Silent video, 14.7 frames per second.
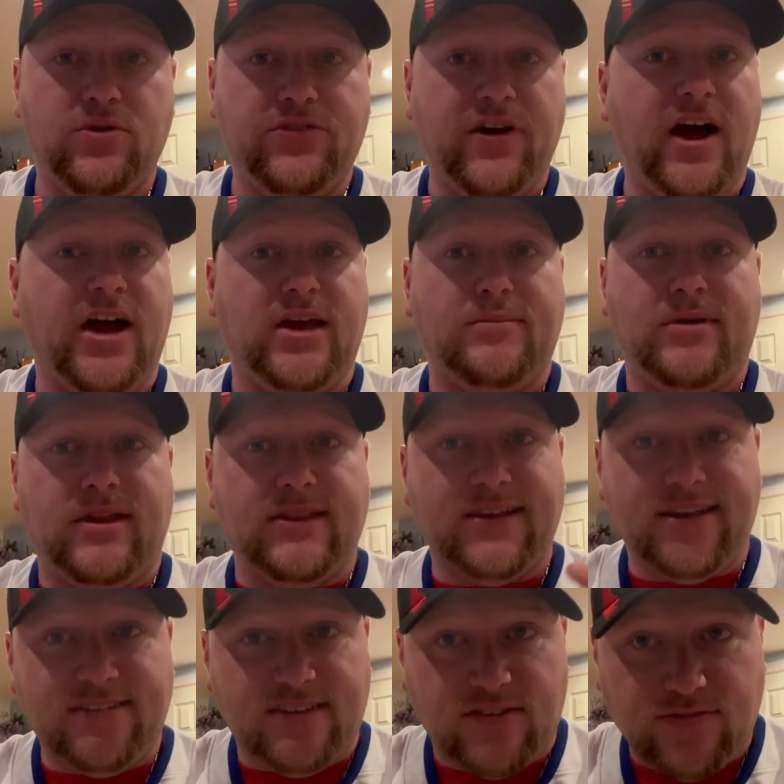time in
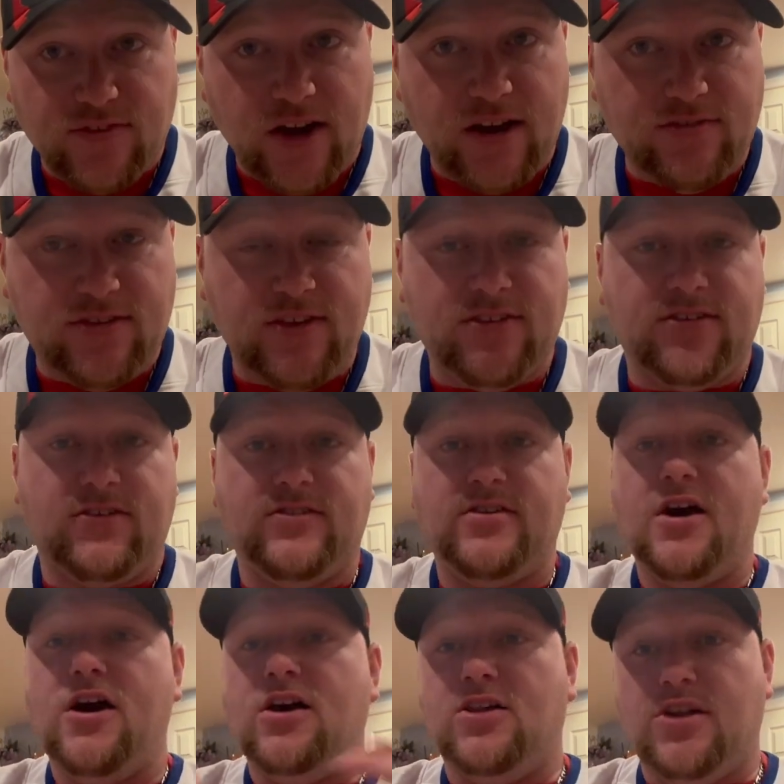less than 5 seasons?
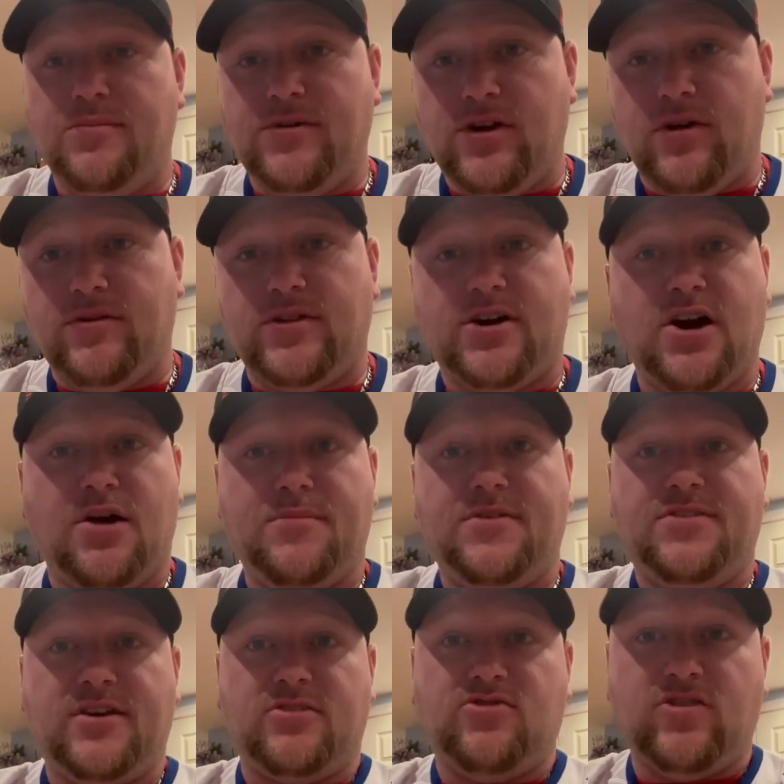Let me know in the comments
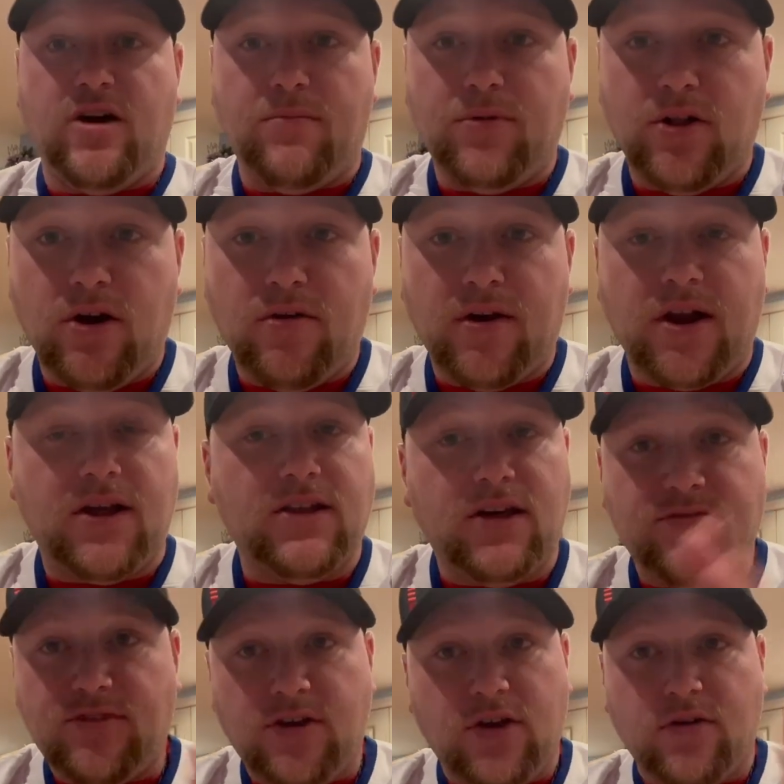section down below, and I'd
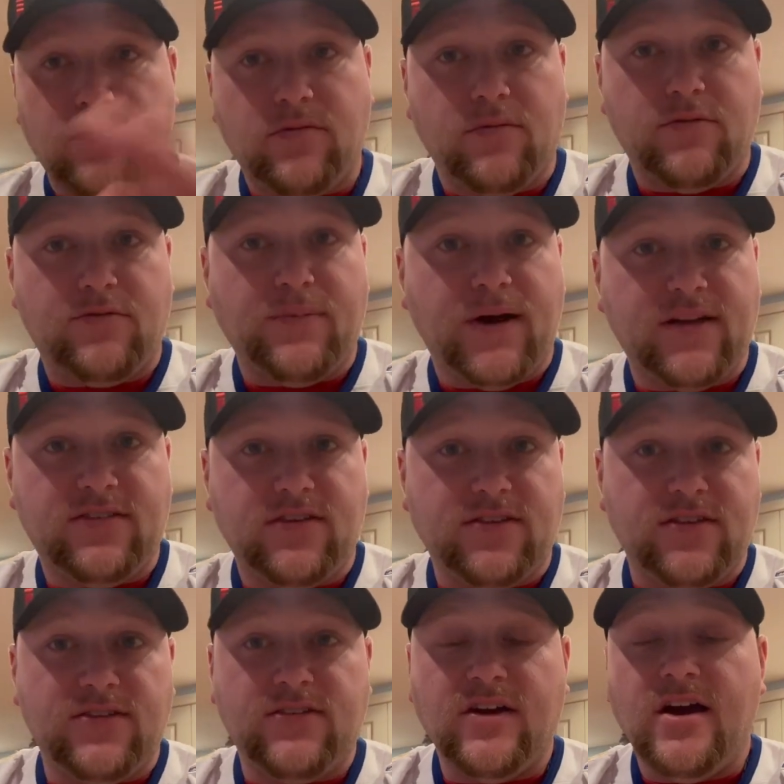love to hear your response on
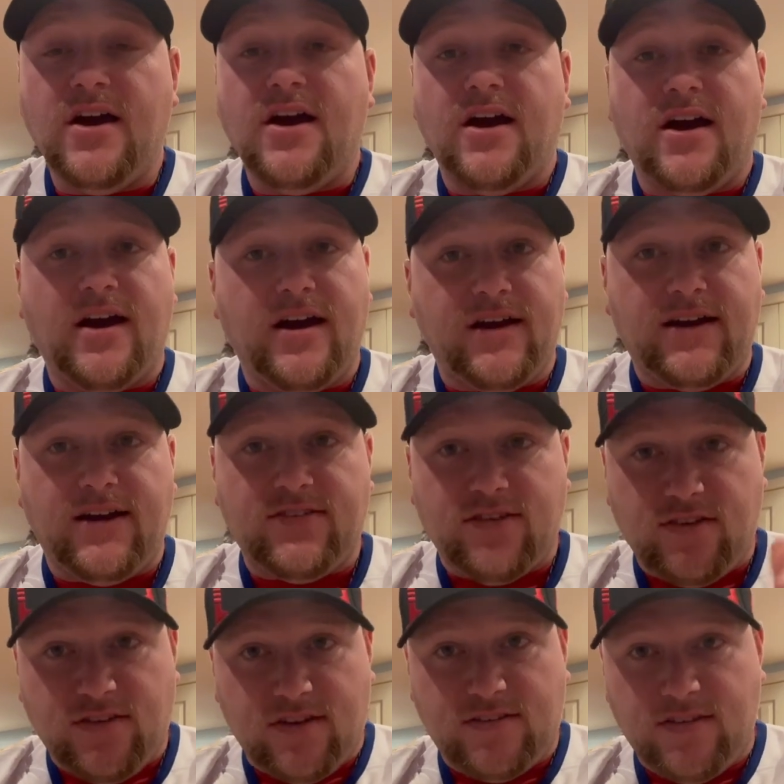this. All right, guys,
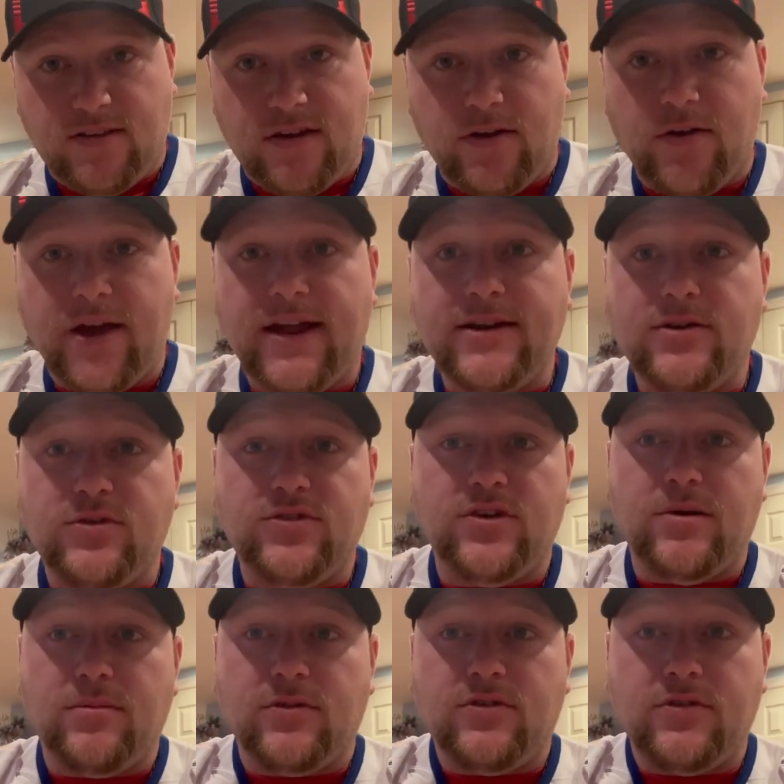I'll talk to you later, and go
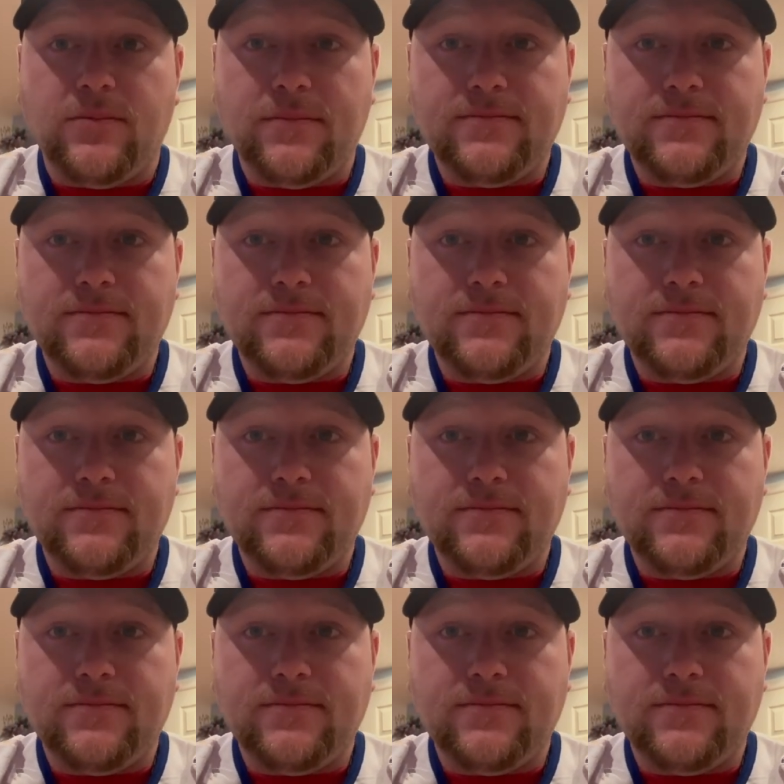Sabres.